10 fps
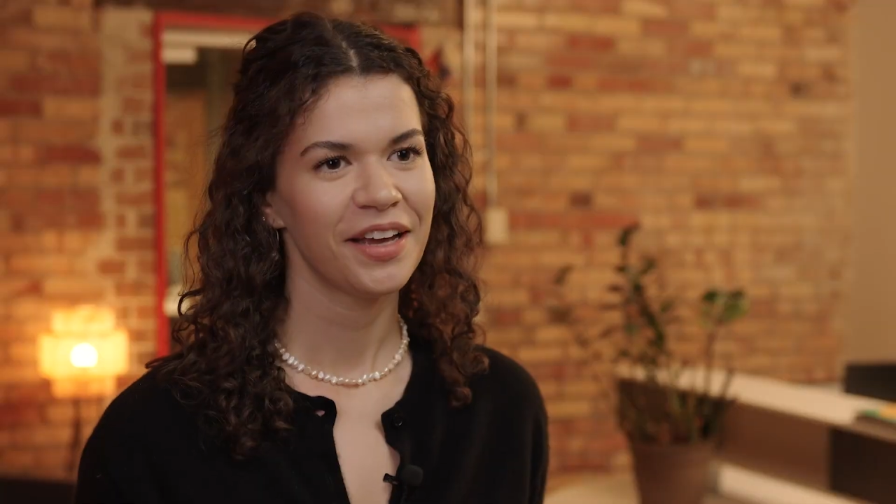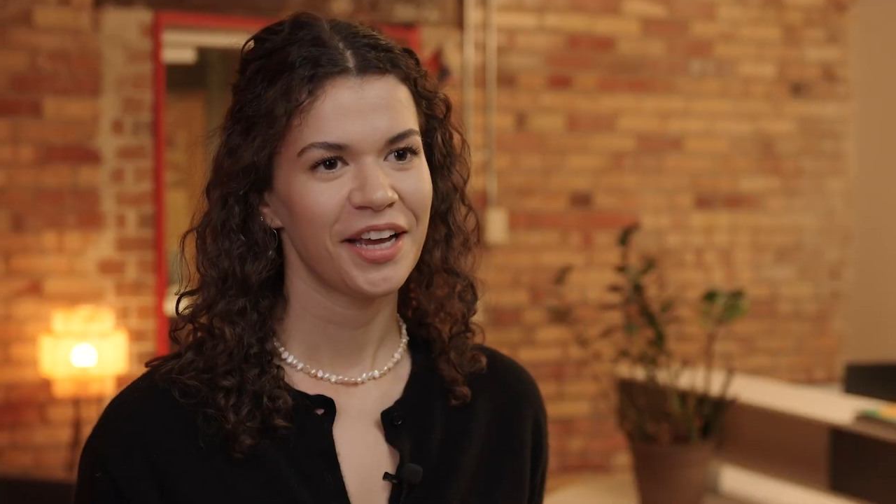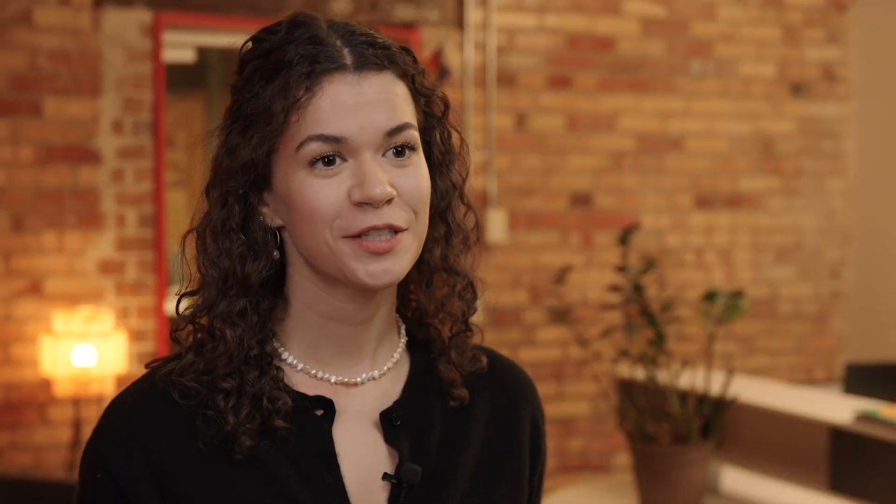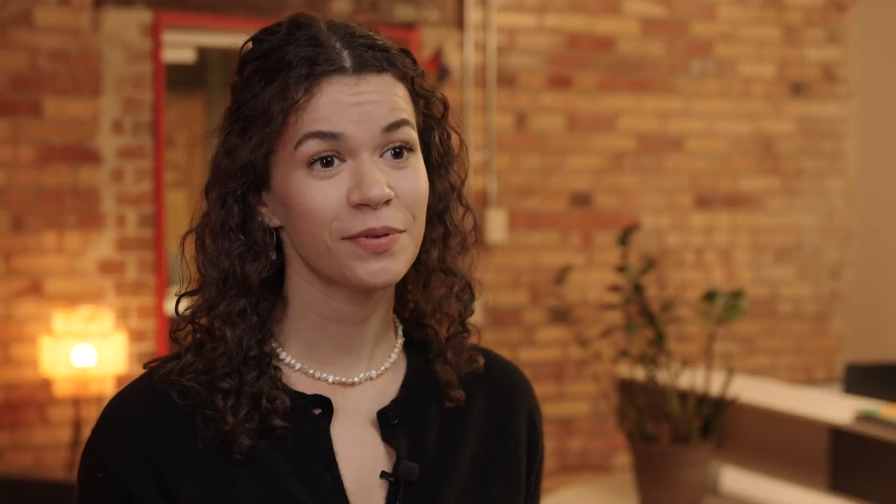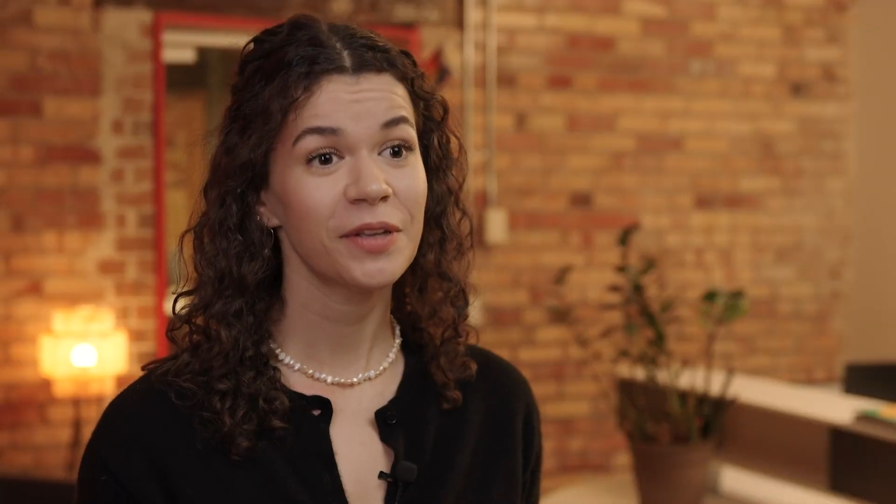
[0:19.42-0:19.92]

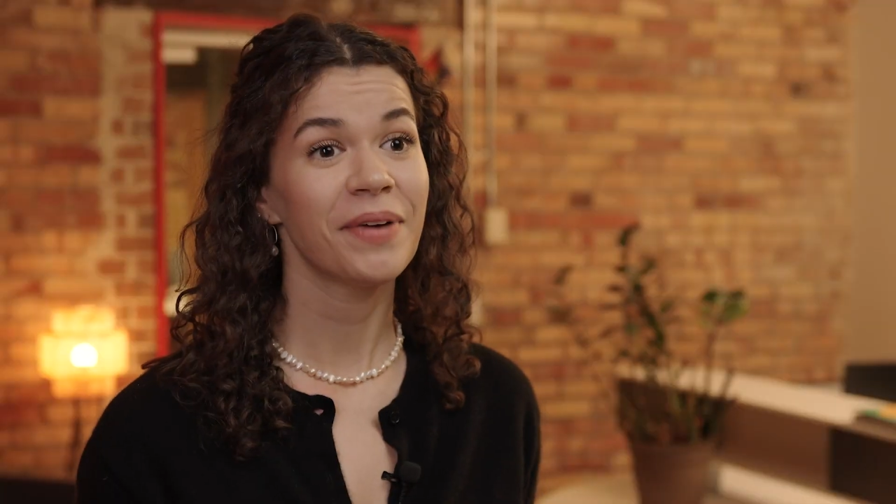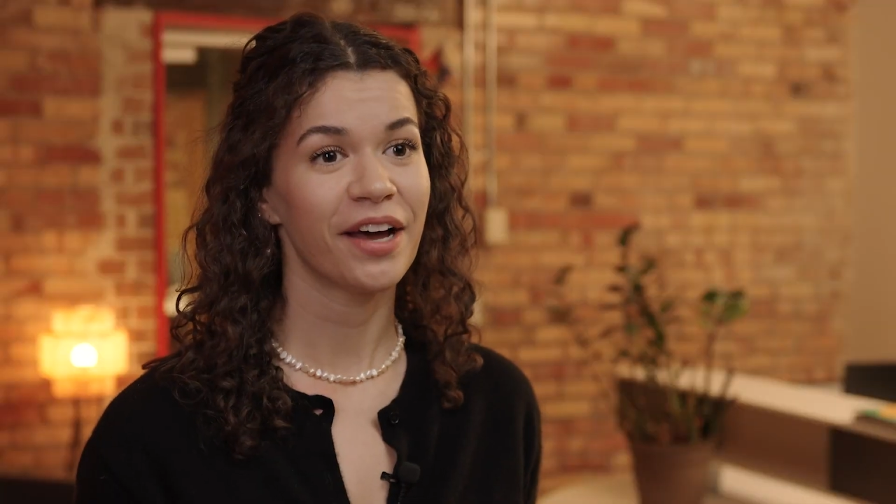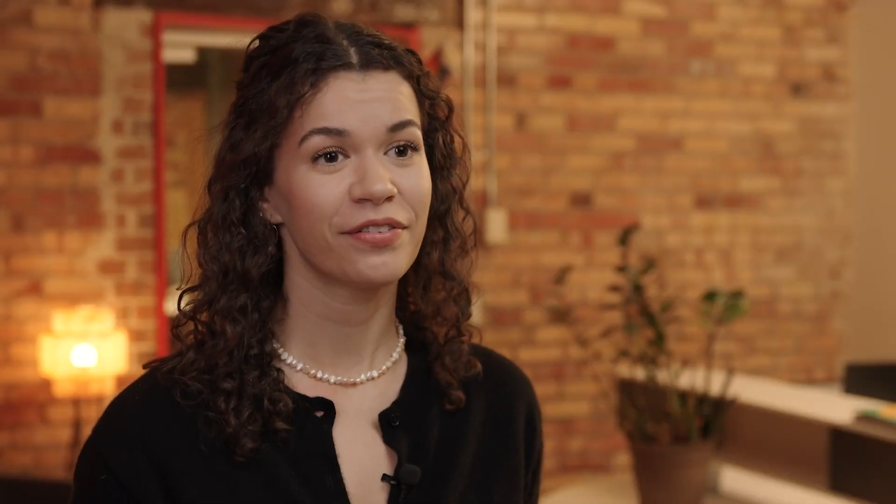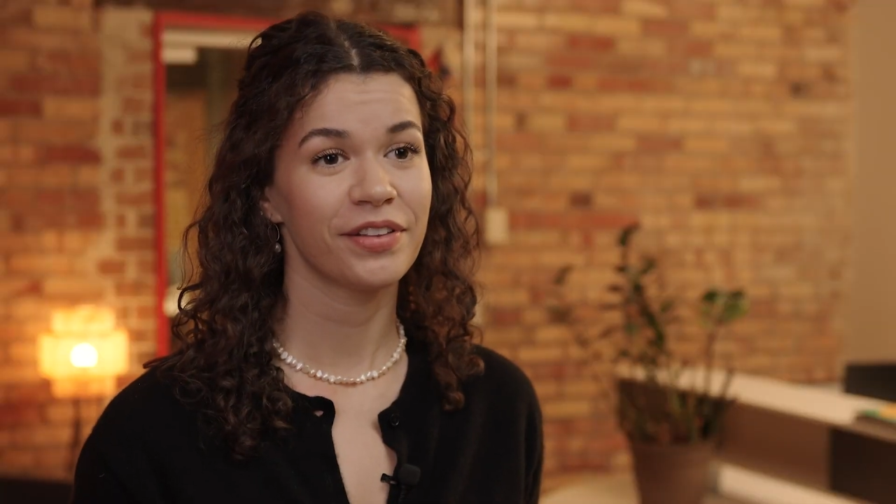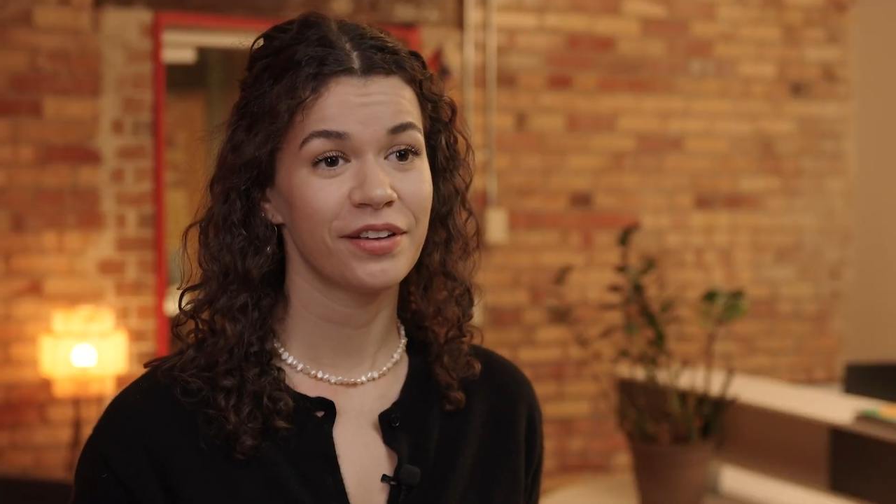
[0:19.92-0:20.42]
It's really bad for the